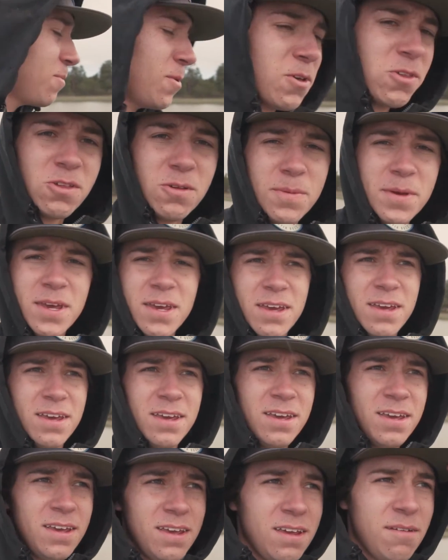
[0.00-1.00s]
supposed to
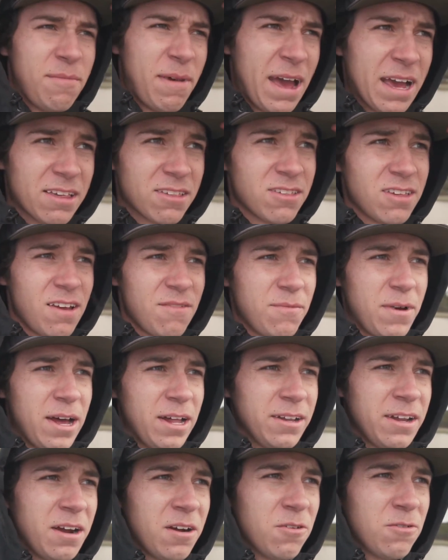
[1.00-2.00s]
be max 7
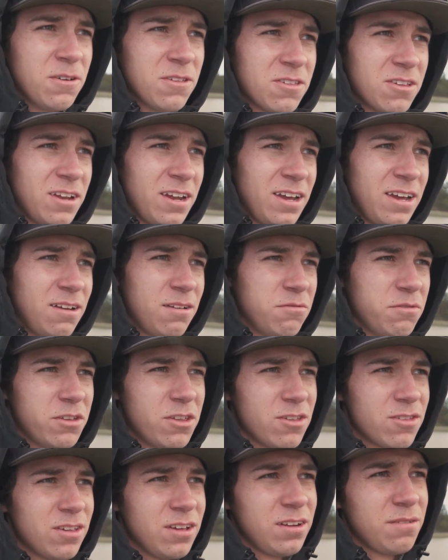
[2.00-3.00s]
mile an hour winds today, and we
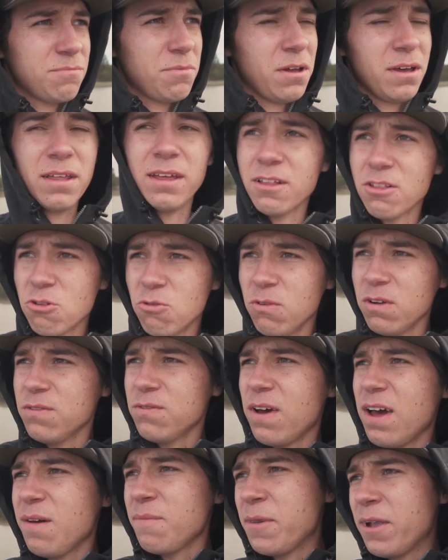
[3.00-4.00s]
just hit it probably like
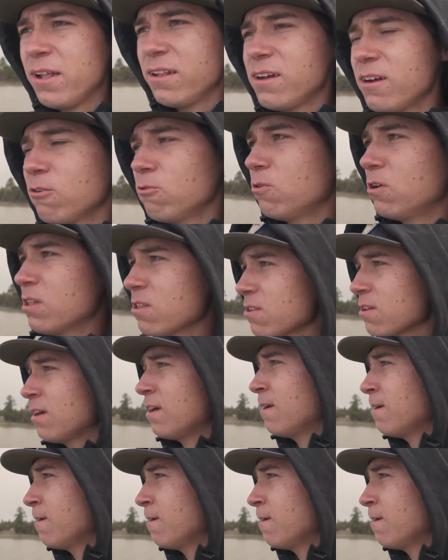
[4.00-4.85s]
25 mile an hour winds,